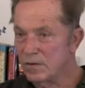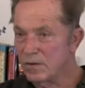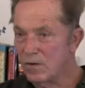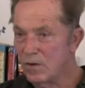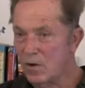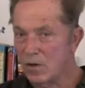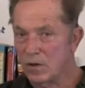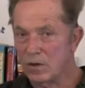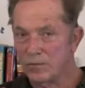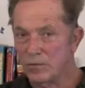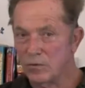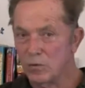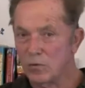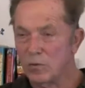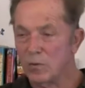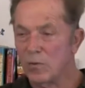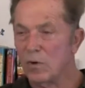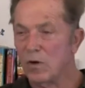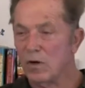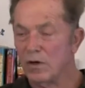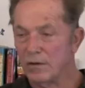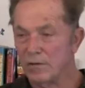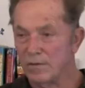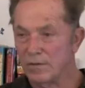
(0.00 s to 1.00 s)
All of you are
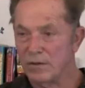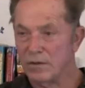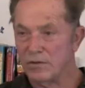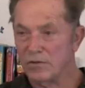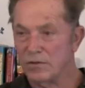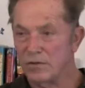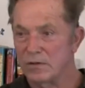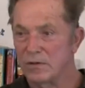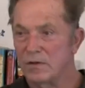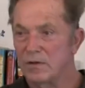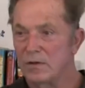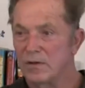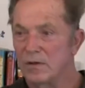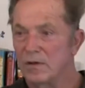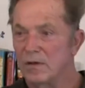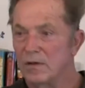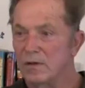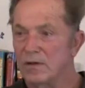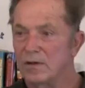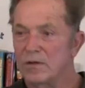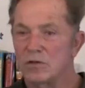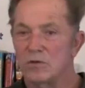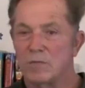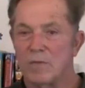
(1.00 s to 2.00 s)
part of this,
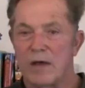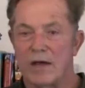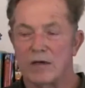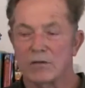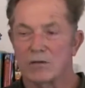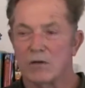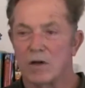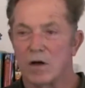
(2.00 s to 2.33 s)
this mass